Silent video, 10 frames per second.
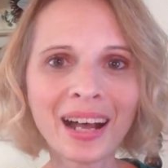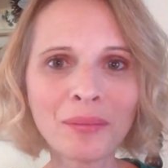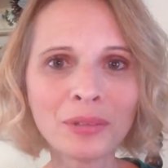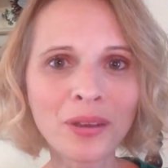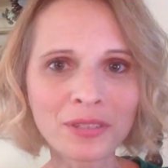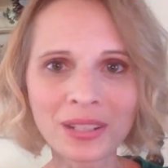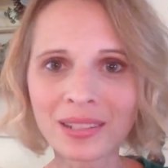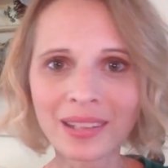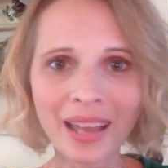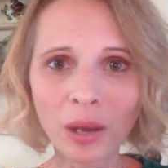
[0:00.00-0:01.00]
You have to
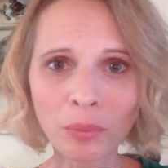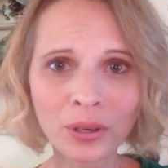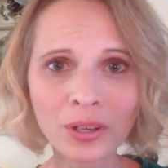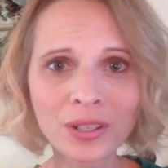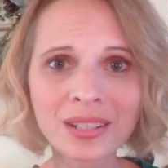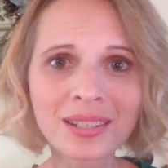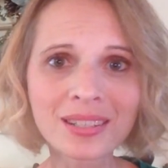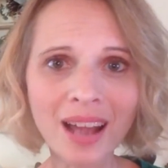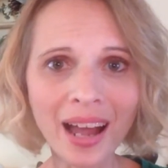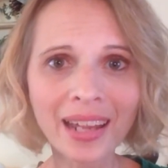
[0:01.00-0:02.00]
help her
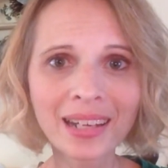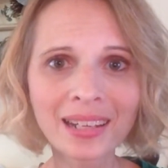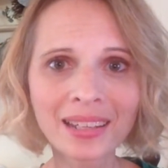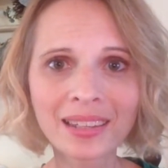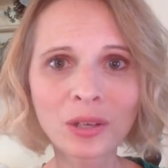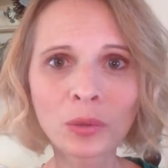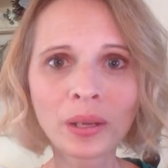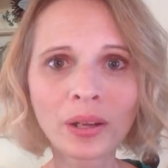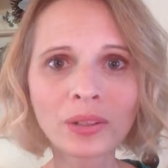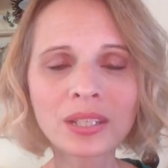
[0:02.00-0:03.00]
design the
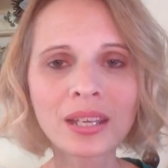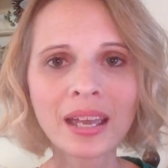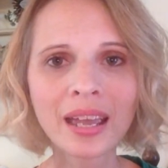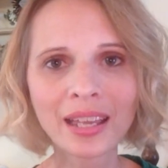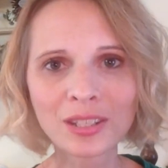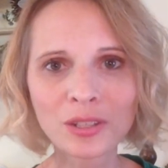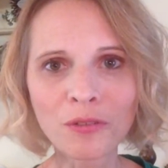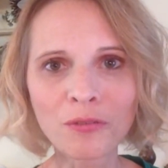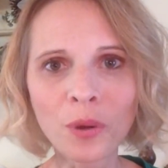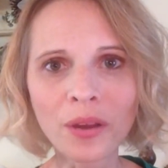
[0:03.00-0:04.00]
quilt and
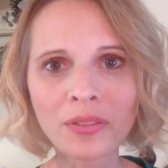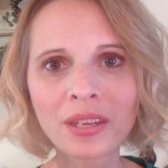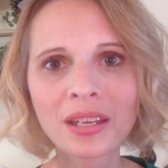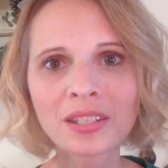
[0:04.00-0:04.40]
so forth.